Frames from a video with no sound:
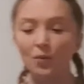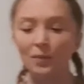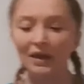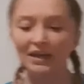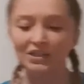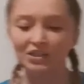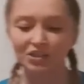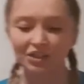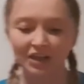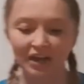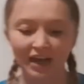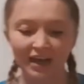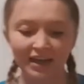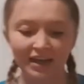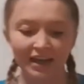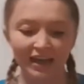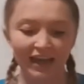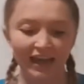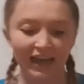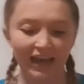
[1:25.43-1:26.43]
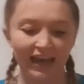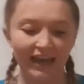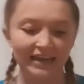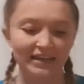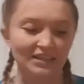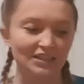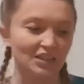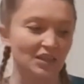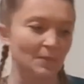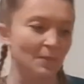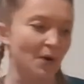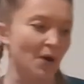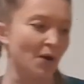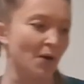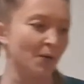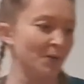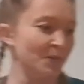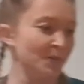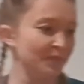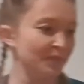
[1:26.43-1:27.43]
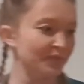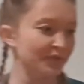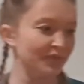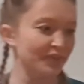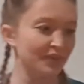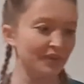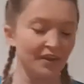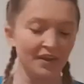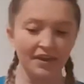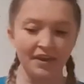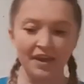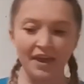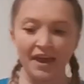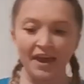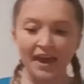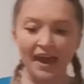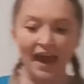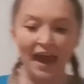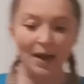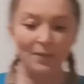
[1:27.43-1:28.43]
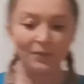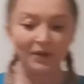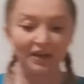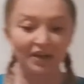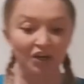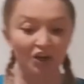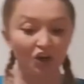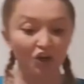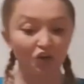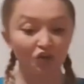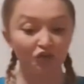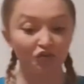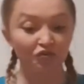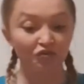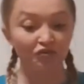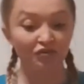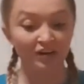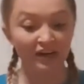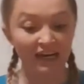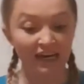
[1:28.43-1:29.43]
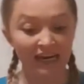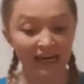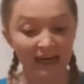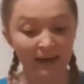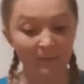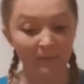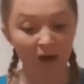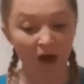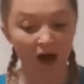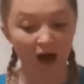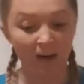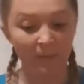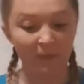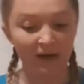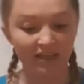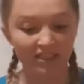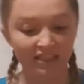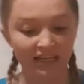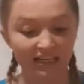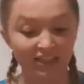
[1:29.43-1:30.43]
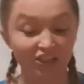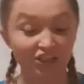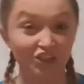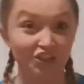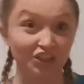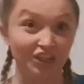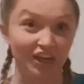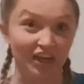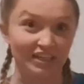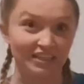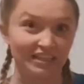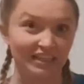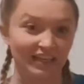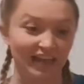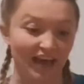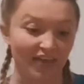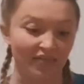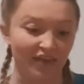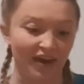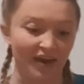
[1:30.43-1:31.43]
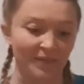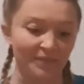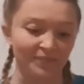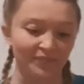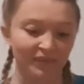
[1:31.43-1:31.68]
my sugar into the bowl, and we're going to cream our butter and sugar together.